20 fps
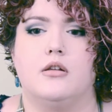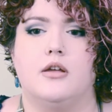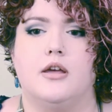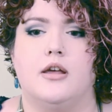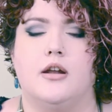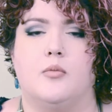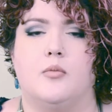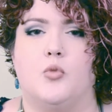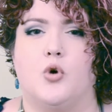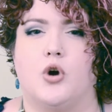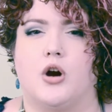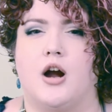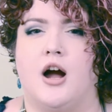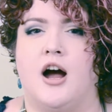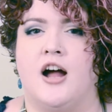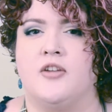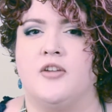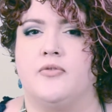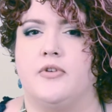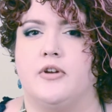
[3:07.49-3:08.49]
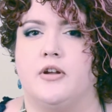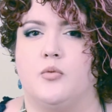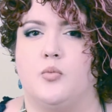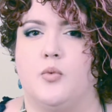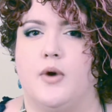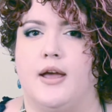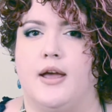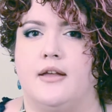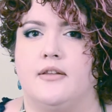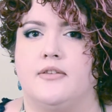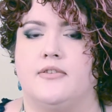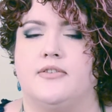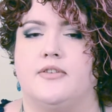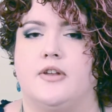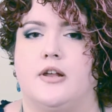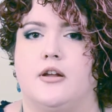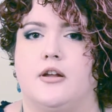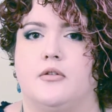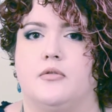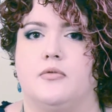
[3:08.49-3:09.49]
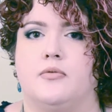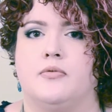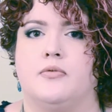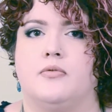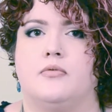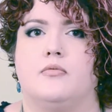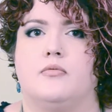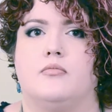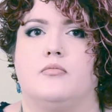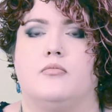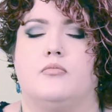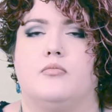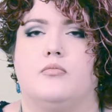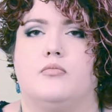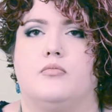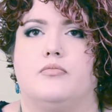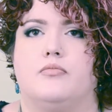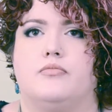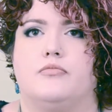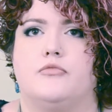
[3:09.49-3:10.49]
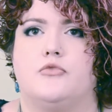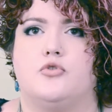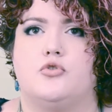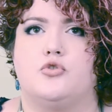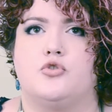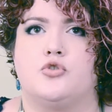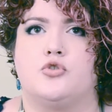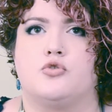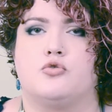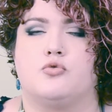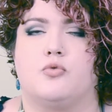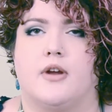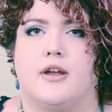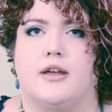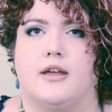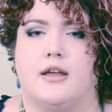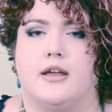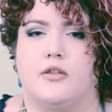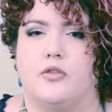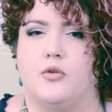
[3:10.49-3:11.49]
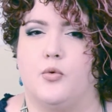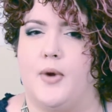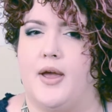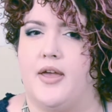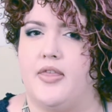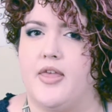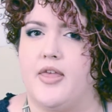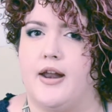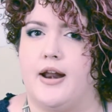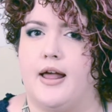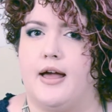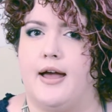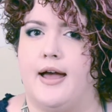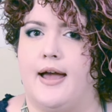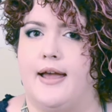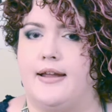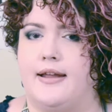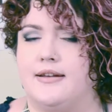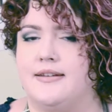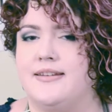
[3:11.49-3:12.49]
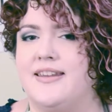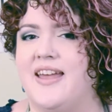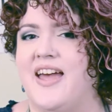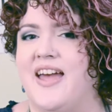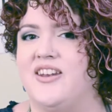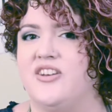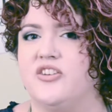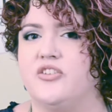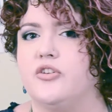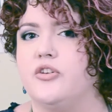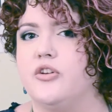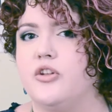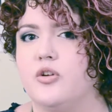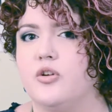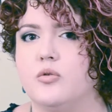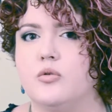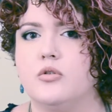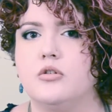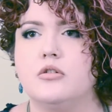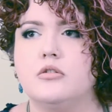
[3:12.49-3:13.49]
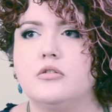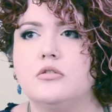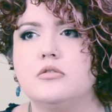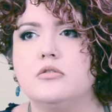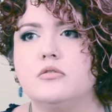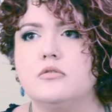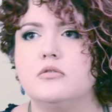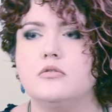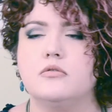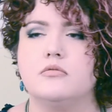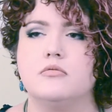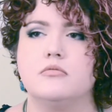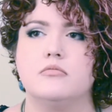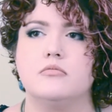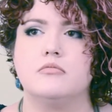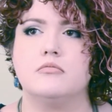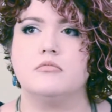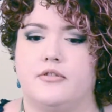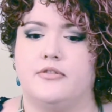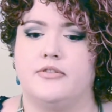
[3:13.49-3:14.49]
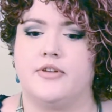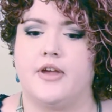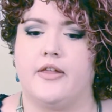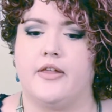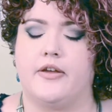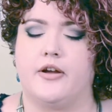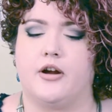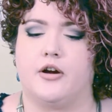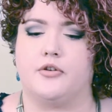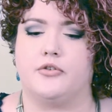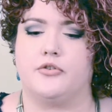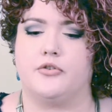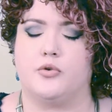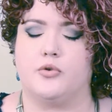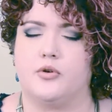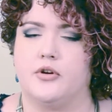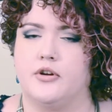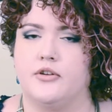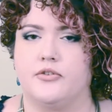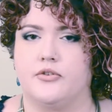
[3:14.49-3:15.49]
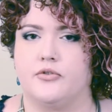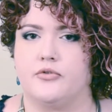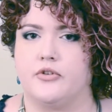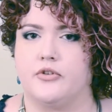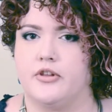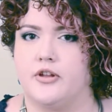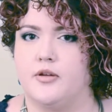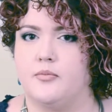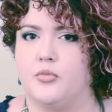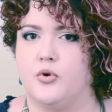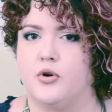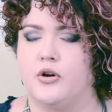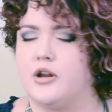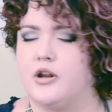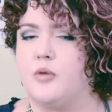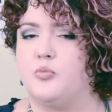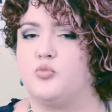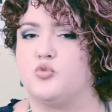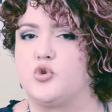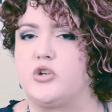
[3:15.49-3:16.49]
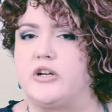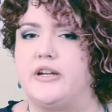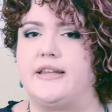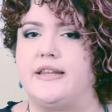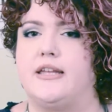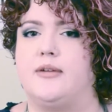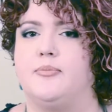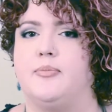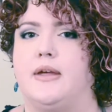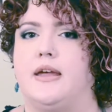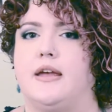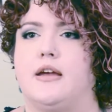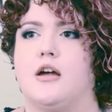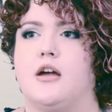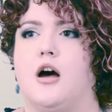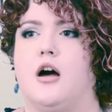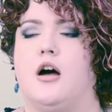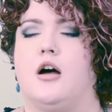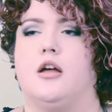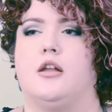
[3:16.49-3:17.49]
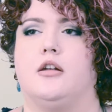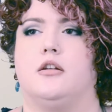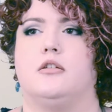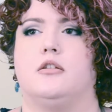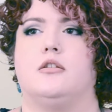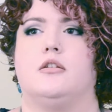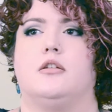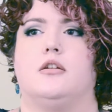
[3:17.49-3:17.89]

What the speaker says: in a more confident way instead of shrinking the way that I tend to do. Telling our stories is really important. I'm really big on